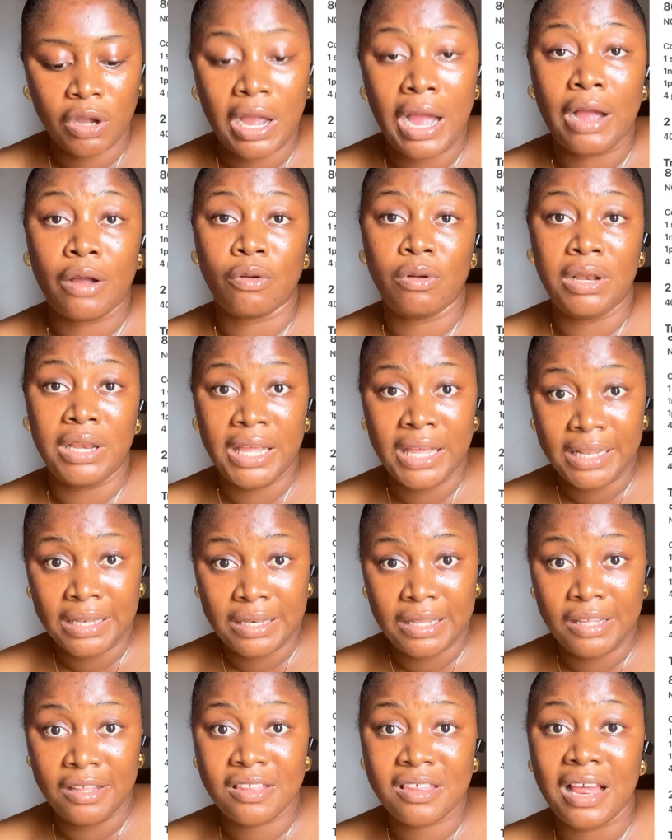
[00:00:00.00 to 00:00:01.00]
calculate
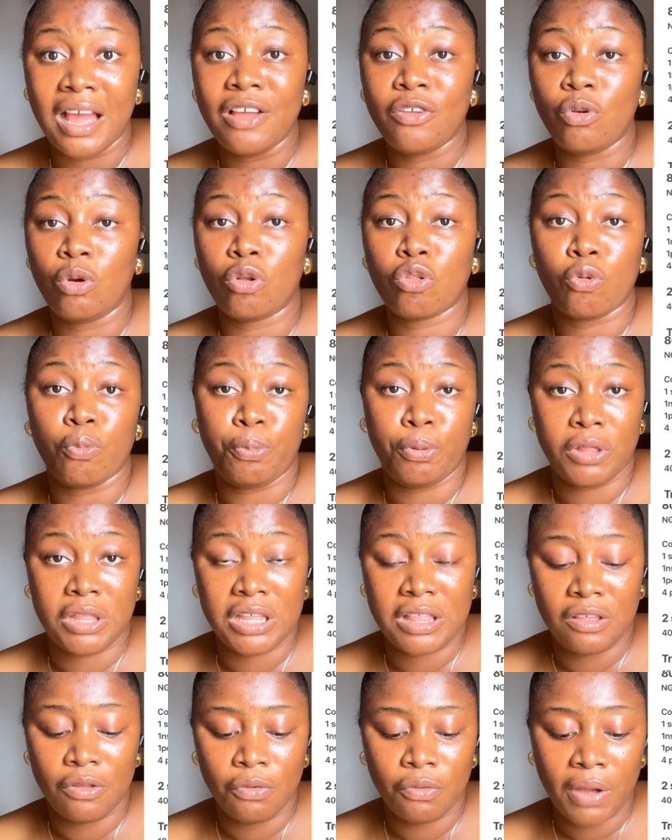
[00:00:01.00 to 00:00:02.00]
this and you want to put
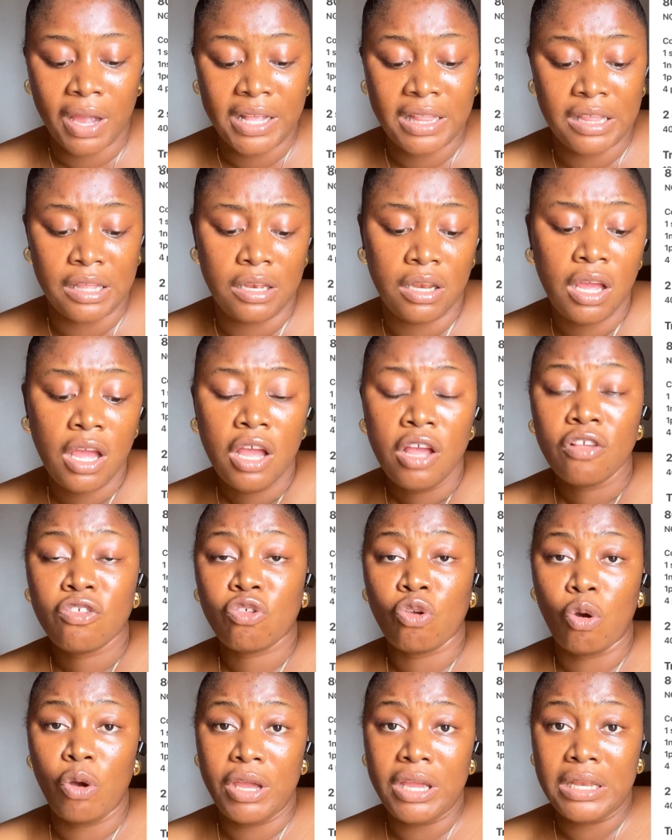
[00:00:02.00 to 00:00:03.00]
it in writing.
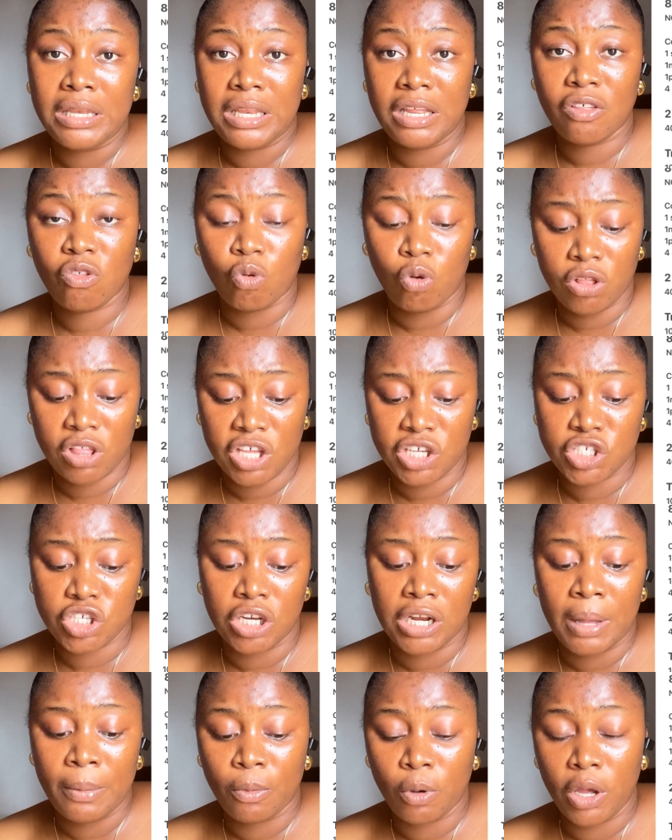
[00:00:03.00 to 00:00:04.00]
So in this
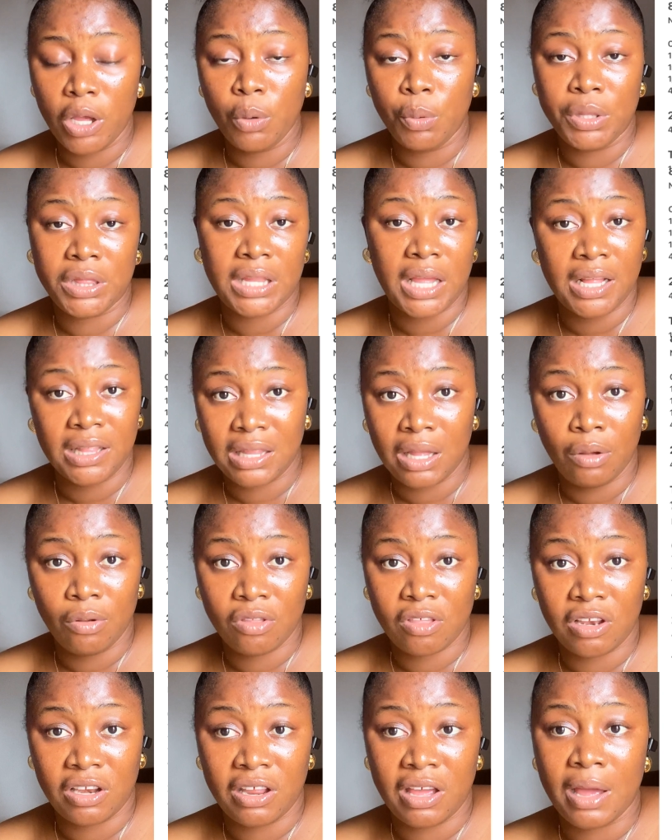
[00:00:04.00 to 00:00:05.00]
quotation, I'm going with
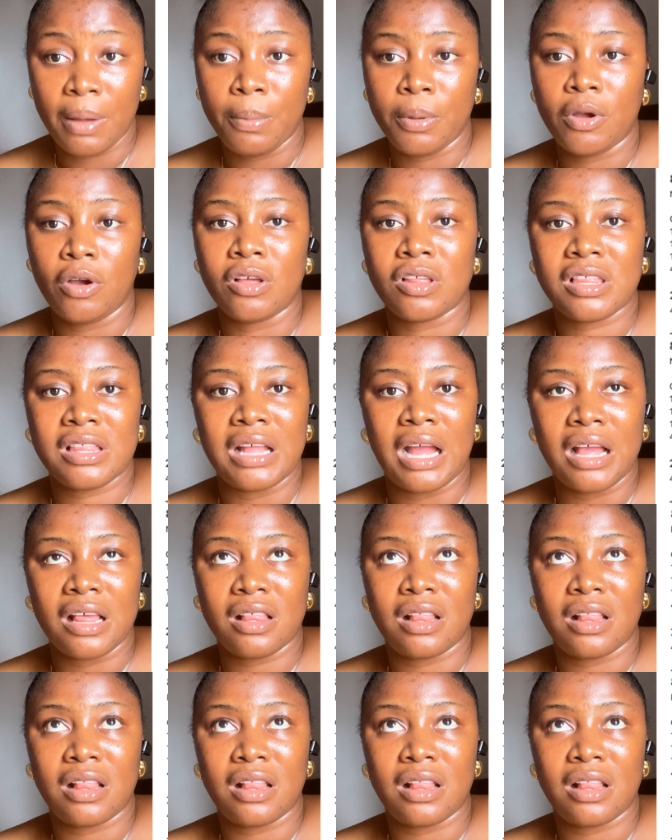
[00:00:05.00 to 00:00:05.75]
10,000 naira because that's